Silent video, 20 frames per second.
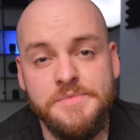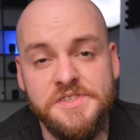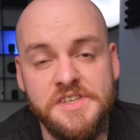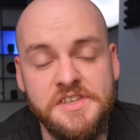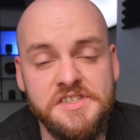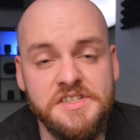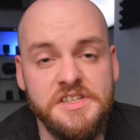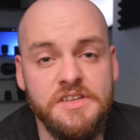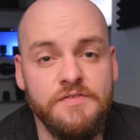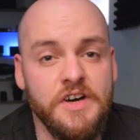
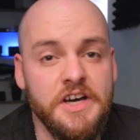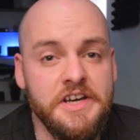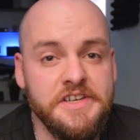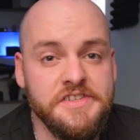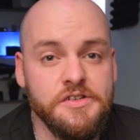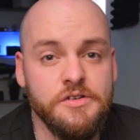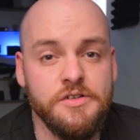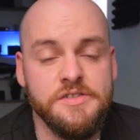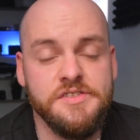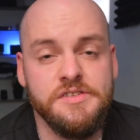This device
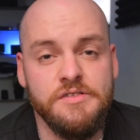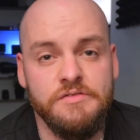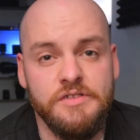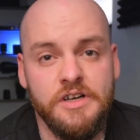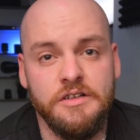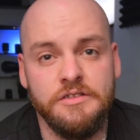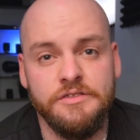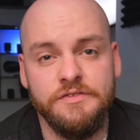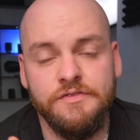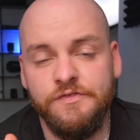costs
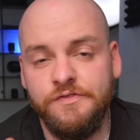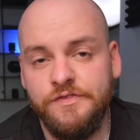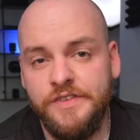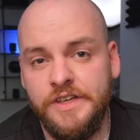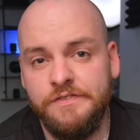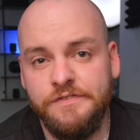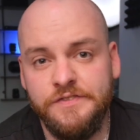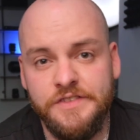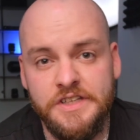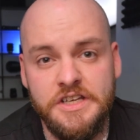around
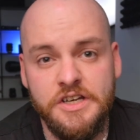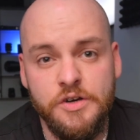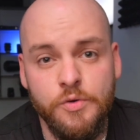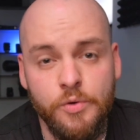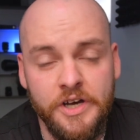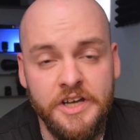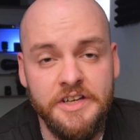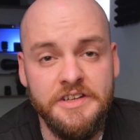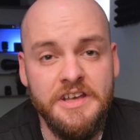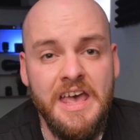50
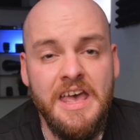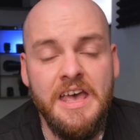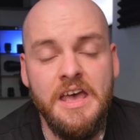quid.